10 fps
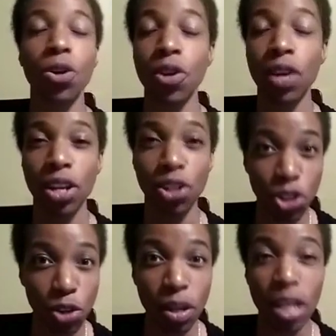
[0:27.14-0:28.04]
can
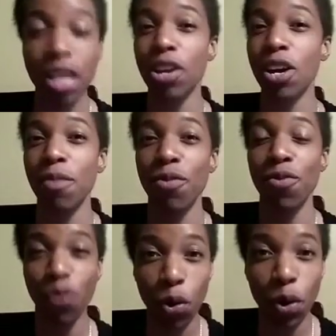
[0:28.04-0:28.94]
do it, you can
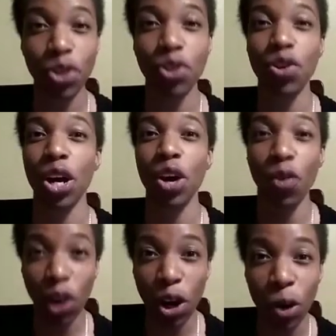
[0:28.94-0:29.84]
move forward, you can
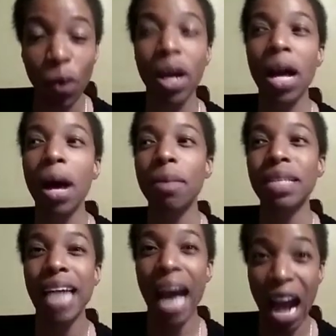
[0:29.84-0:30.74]
grow, but
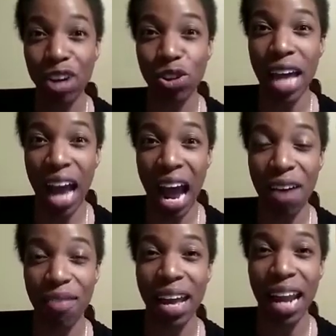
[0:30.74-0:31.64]
to actually
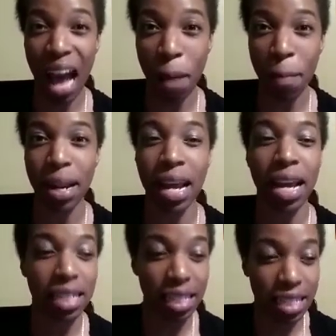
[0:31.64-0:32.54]
have that happening
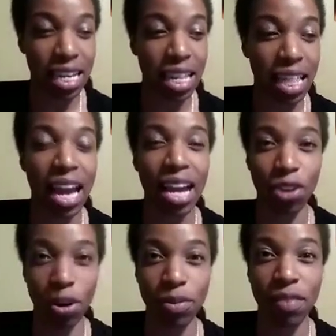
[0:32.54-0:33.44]
and to see that in
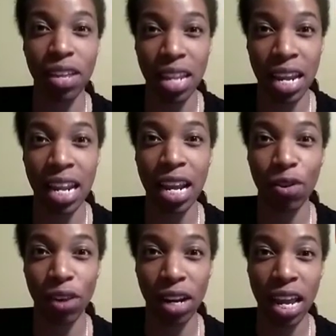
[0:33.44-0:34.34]
terms of the nitty
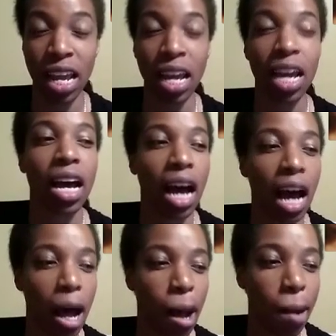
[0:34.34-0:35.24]
gritty,
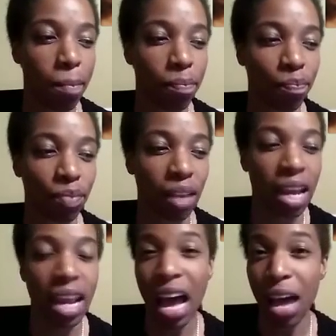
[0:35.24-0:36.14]

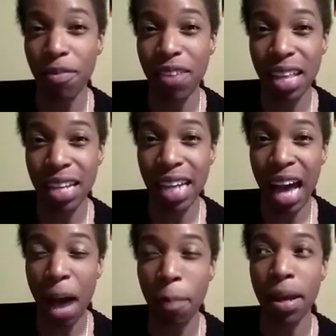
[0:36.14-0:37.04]
and having that to
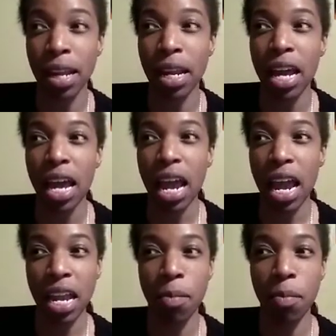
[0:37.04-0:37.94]
happen
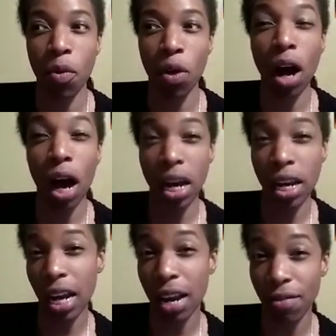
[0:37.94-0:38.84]
in a more
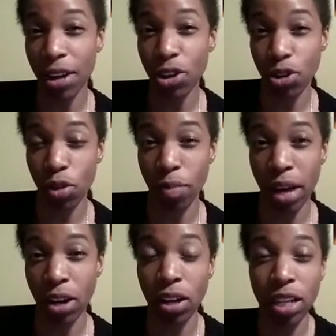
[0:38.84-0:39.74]
unconventional
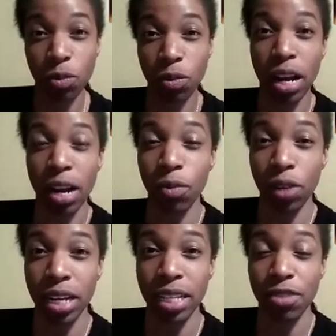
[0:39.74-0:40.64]
manner is what I
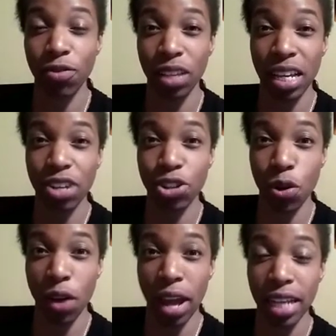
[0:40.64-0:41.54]
wanted to really
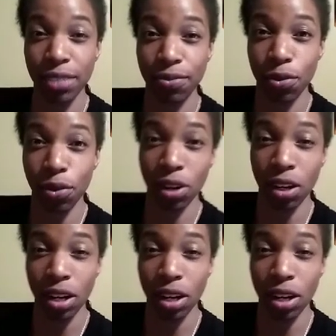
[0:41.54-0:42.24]
showcase for